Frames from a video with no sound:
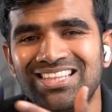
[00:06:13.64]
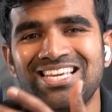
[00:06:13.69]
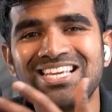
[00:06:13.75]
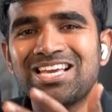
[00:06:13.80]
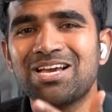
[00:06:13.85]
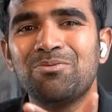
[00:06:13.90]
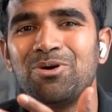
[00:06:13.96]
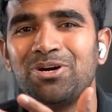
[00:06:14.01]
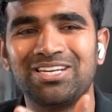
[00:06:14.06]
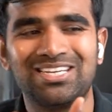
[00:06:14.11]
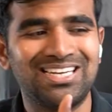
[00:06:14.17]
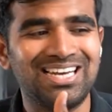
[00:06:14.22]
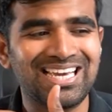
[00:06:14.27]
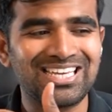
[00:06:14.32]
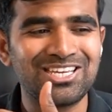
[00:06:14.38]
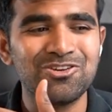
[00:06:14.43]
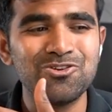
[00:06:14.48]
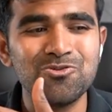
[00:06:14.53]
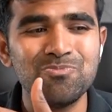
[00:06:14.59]
Think about it,
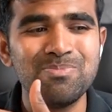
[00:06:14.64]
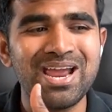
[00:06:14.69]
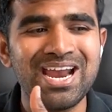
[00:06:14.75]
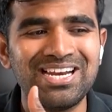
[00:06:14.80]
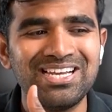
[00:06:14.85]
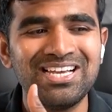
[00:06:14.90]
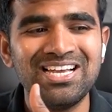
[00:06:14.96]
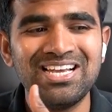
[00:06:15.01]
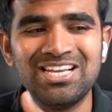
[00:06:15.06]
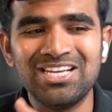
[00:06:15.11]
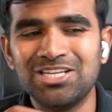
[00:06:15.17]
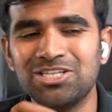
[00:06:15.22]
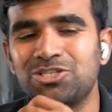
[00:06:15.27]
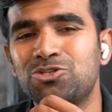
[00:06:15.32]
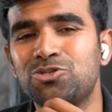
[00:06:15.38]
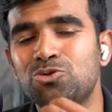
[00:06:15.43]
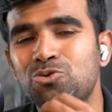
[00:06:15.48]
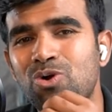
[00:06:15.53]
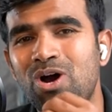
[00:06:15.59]
like you made
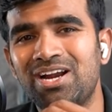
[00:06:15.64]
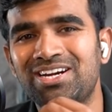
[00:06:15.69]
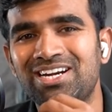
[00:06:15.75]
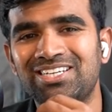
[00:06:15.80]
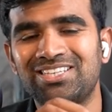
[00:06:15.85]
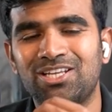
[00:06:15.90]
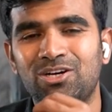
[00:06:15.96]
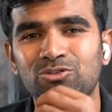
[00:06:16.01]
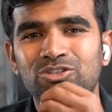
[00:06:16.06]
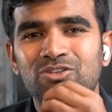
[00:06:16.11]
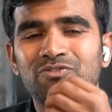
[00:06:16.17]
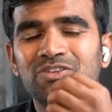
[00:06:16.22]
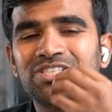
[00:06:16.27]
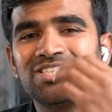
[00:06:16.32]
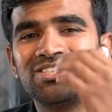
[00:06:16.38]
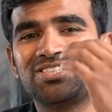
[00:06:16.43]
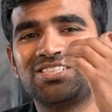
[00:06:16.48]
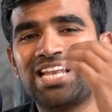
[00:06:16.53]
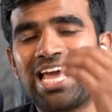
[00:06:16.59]
200,000, which
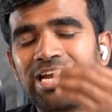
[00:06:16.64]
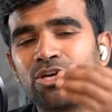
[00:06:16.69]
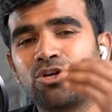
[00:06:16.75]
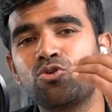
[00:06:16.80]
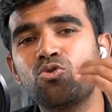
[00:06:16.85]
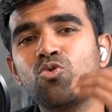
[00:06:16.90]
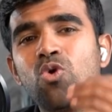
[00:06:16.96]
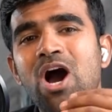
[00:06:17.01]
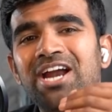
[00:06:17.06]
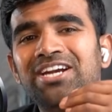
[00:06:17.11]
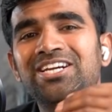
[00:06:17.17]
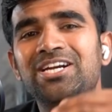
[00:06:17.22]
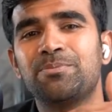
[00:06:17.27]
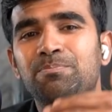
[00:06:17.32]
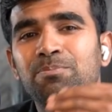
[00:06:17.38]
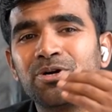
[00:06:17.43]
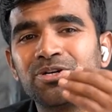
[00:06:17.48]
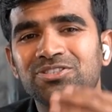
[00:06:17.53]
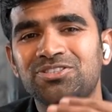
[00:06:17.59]
is like
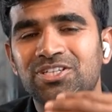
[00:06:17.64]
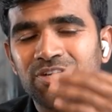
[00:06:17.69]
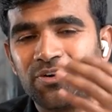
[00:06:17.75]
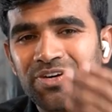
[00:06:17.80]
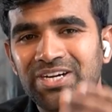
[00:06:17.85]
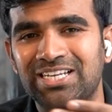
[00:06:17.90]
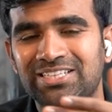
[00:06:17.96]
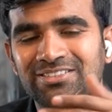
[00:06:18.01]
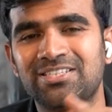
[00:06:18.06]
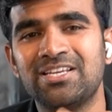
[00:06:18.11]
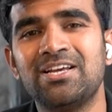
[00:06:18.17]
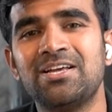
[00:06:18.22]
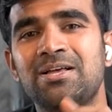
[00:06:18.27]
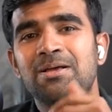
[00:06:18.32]
200% returns.